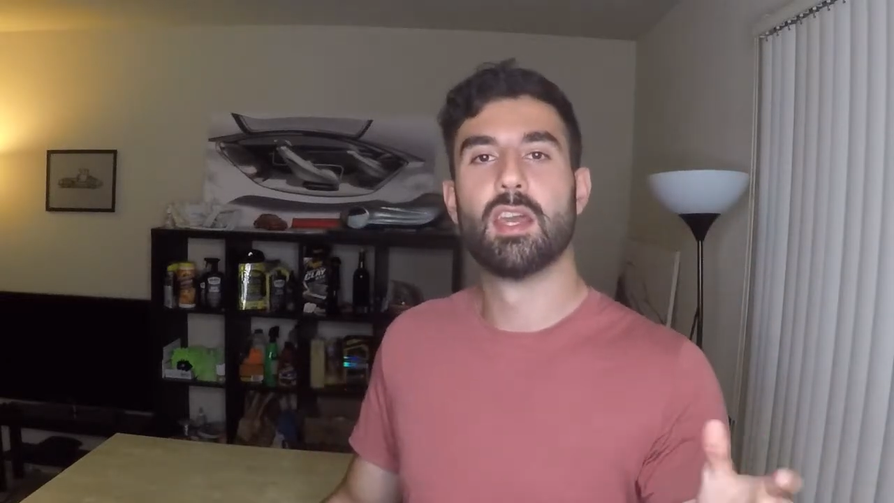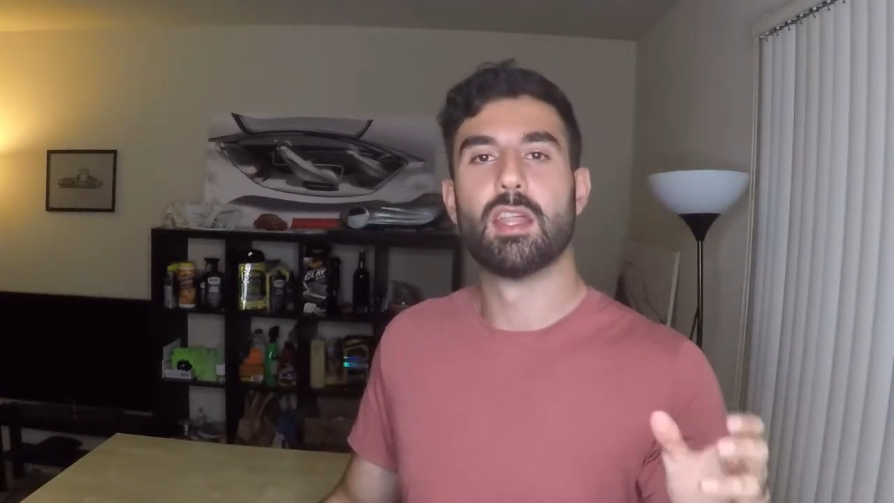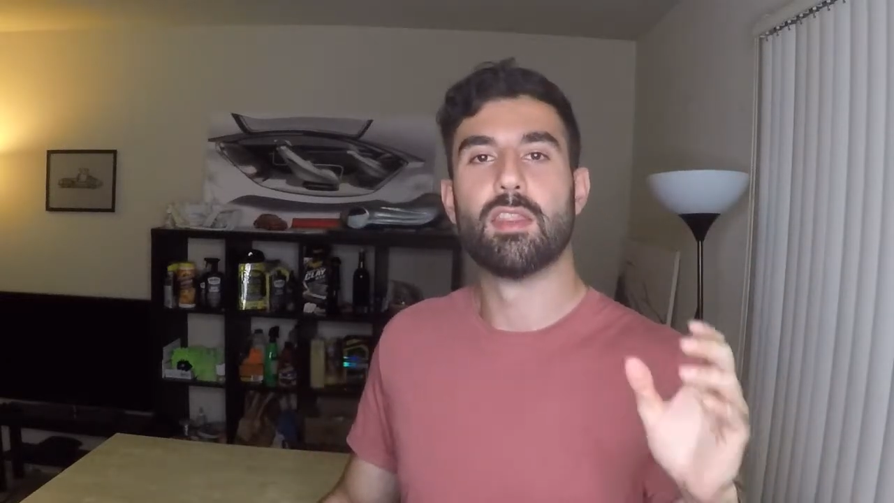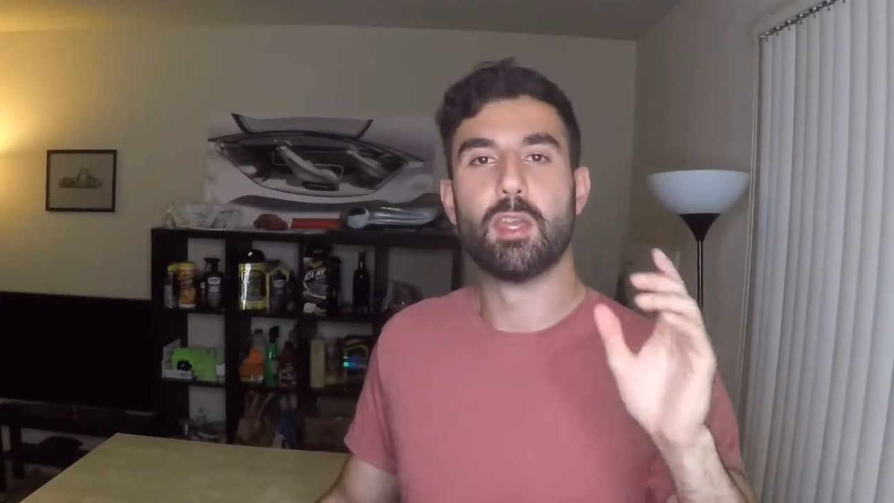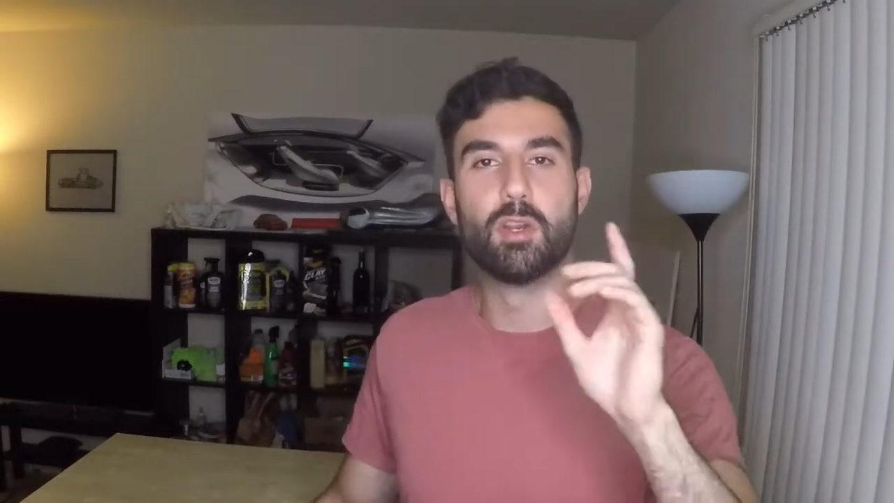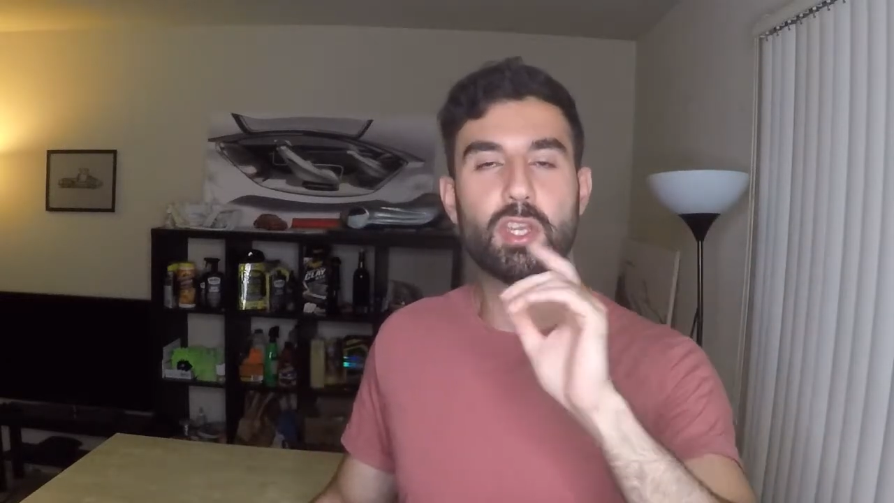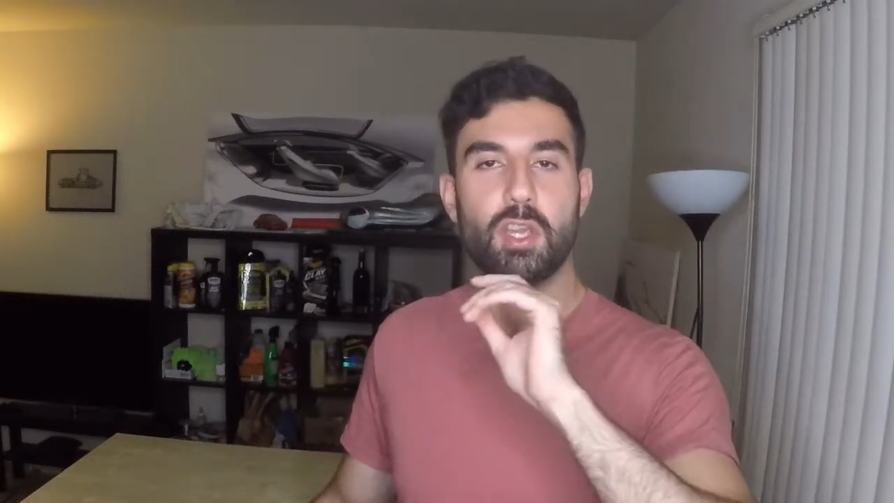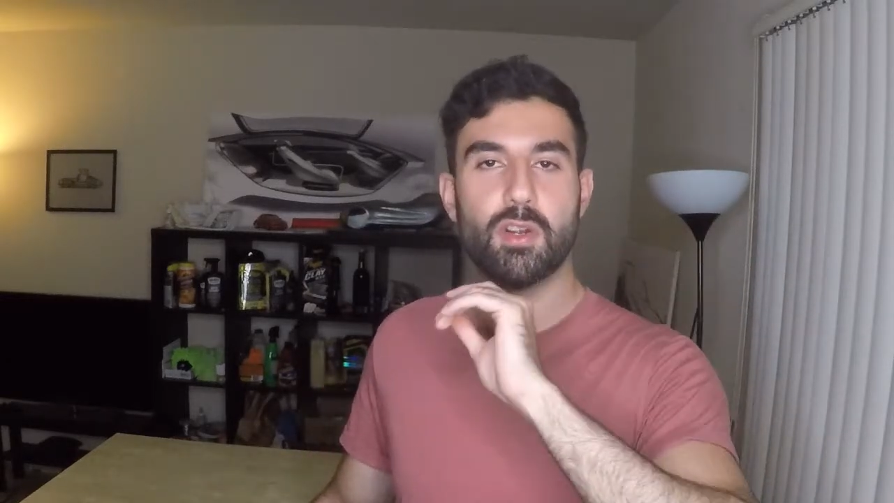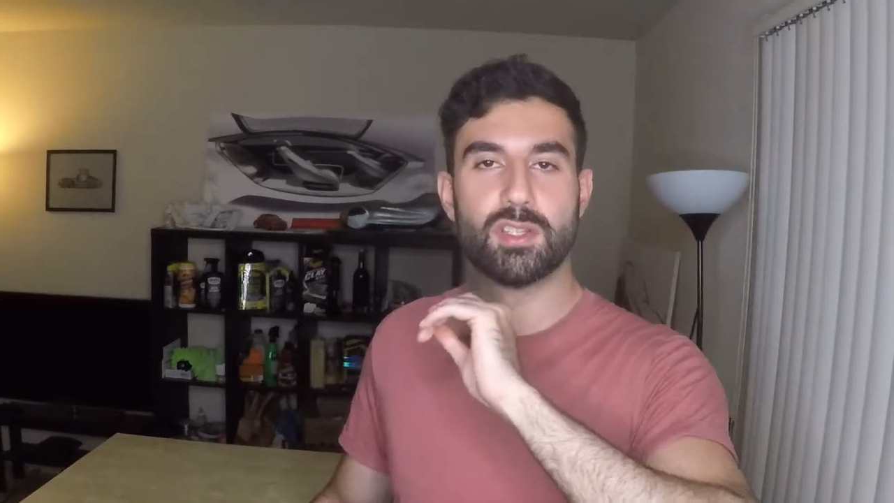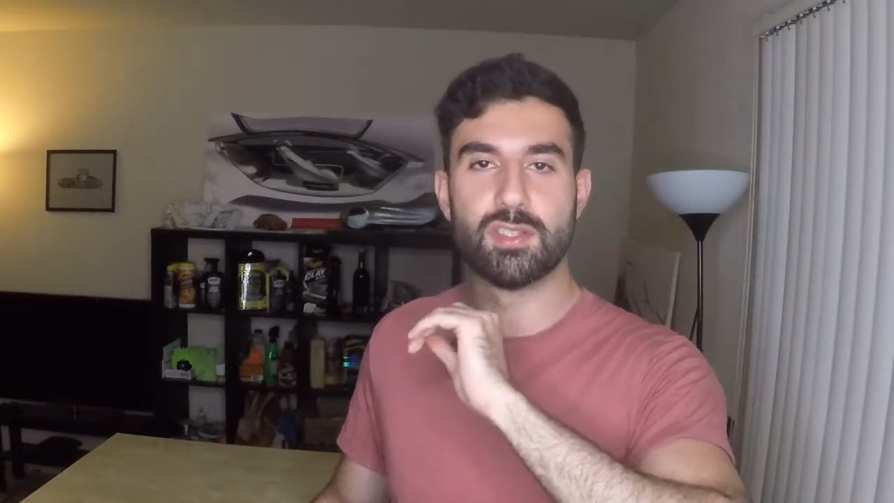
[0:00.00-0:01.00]
that you're
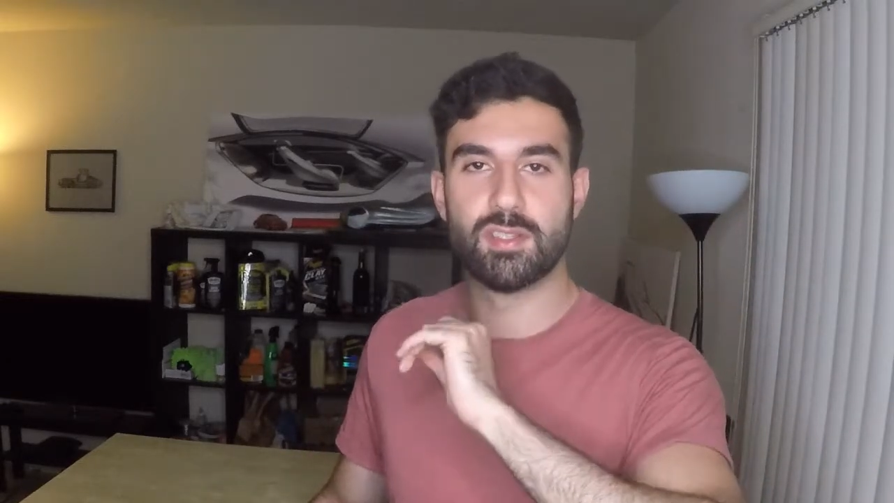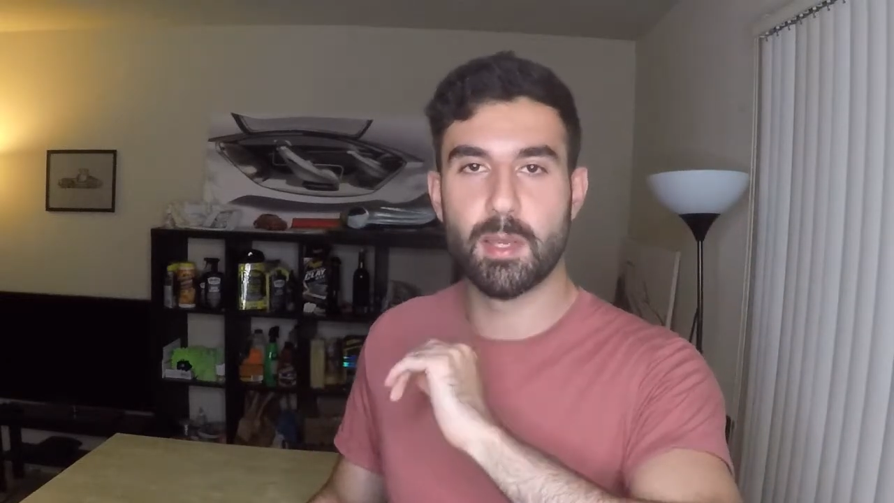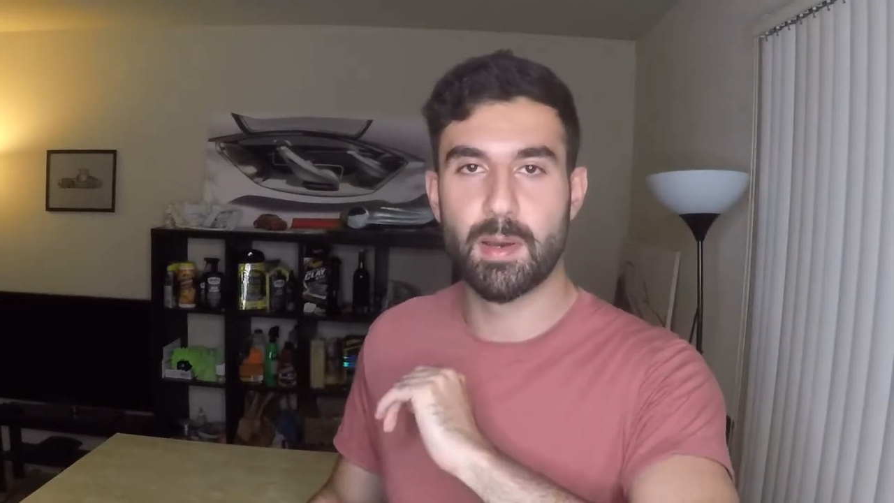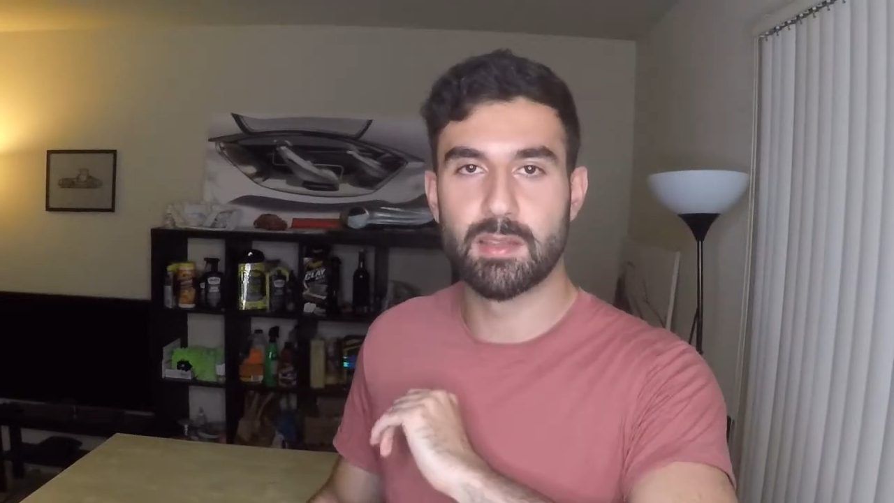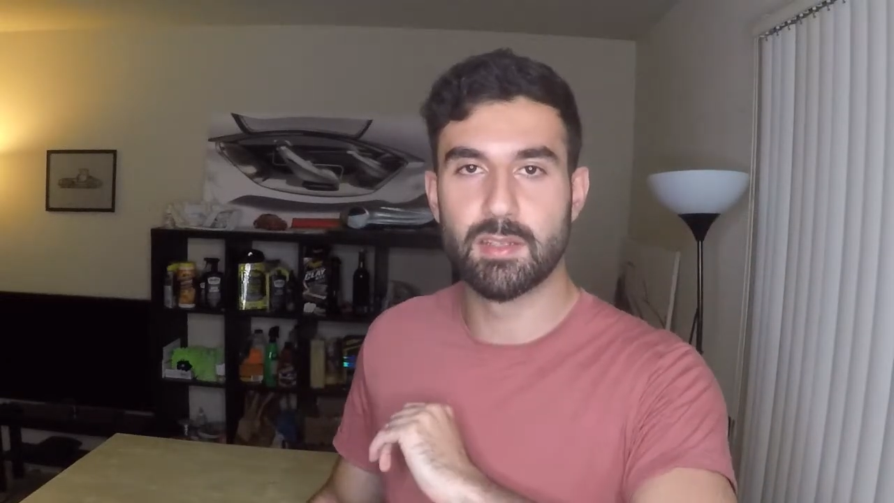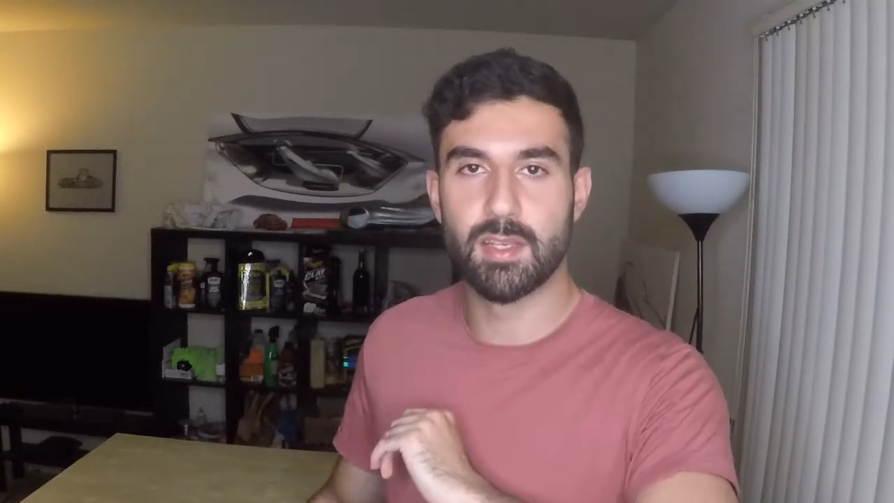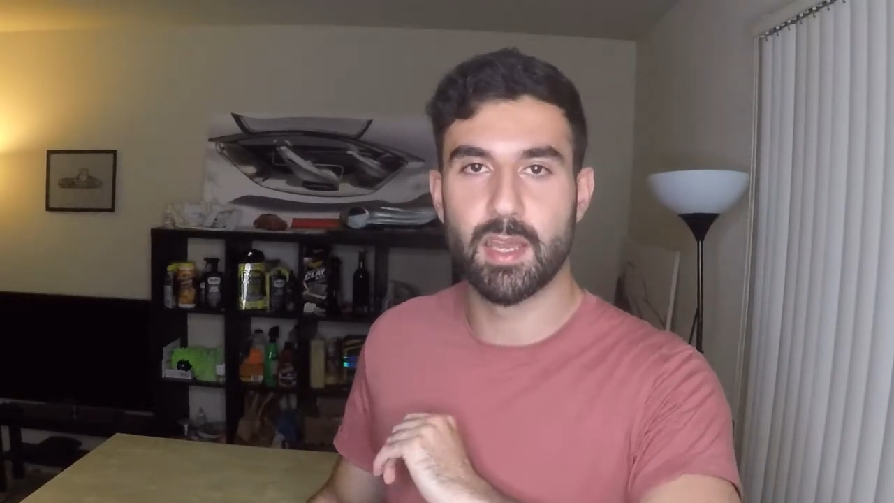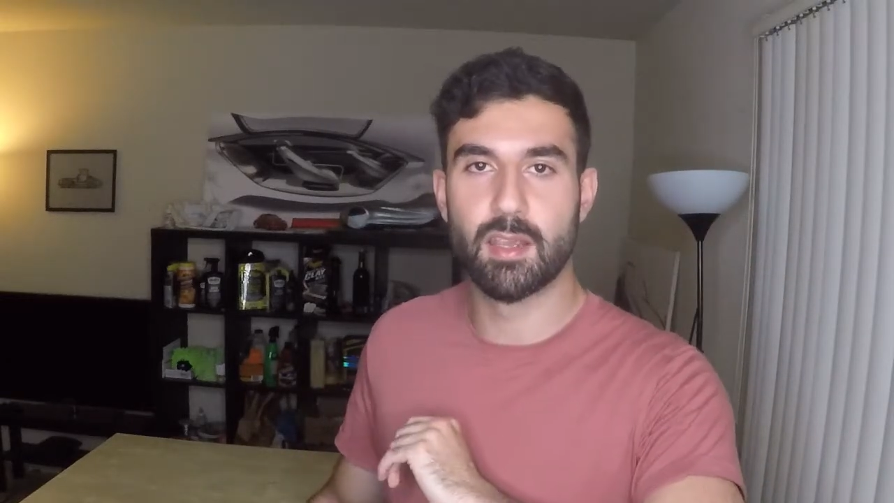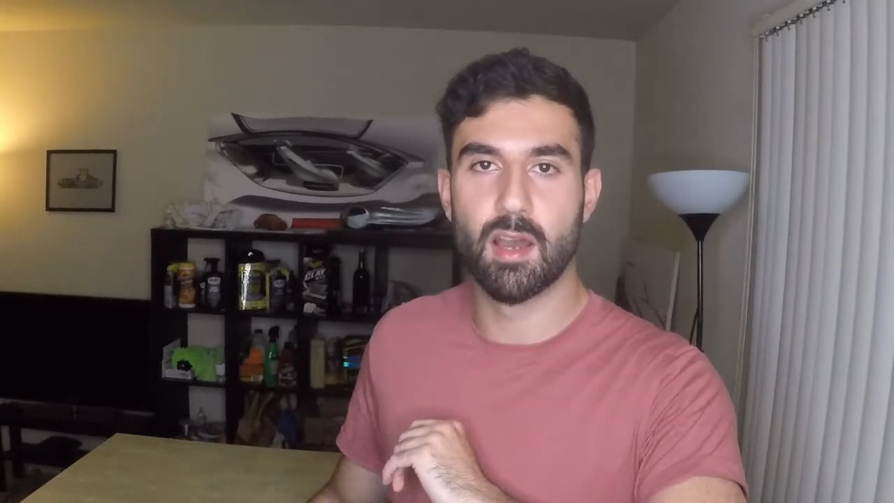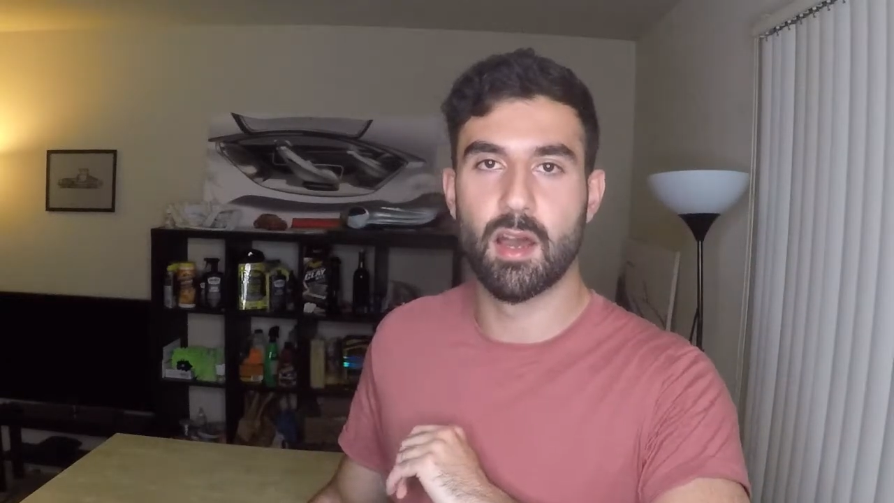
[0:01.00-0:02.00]
curious to see about the
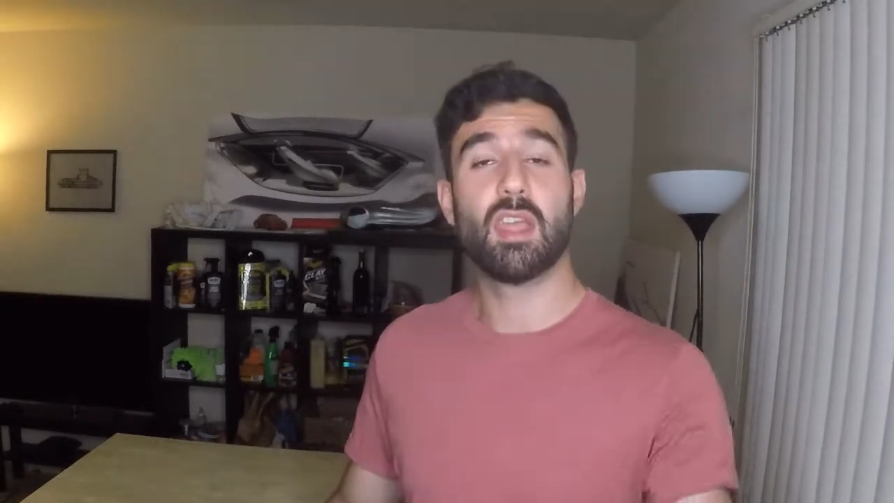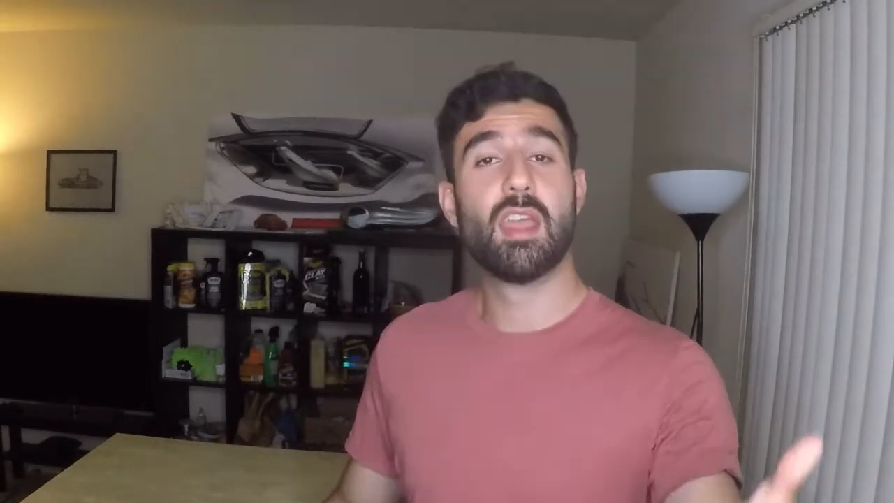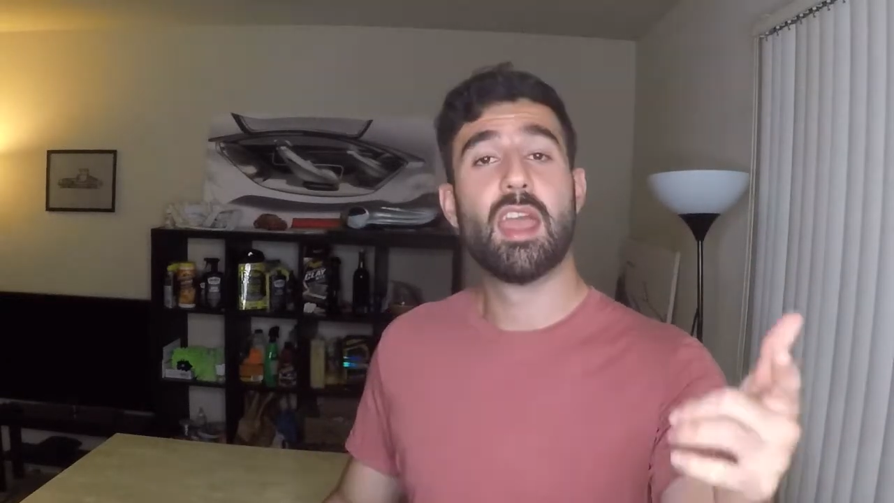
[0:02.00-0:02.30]
Taycan,